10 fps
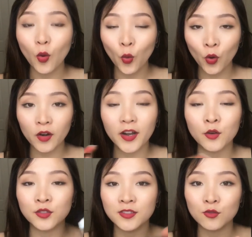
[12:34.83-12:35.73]
or it
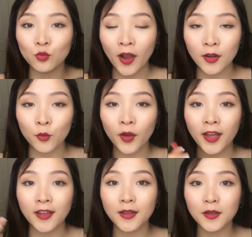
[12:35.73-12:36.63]
will just right
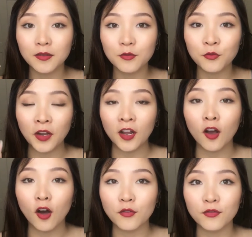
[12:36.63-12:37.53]
away fading
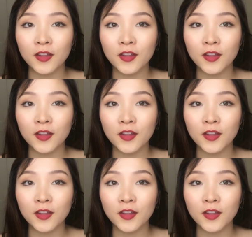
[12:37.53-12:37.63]
off.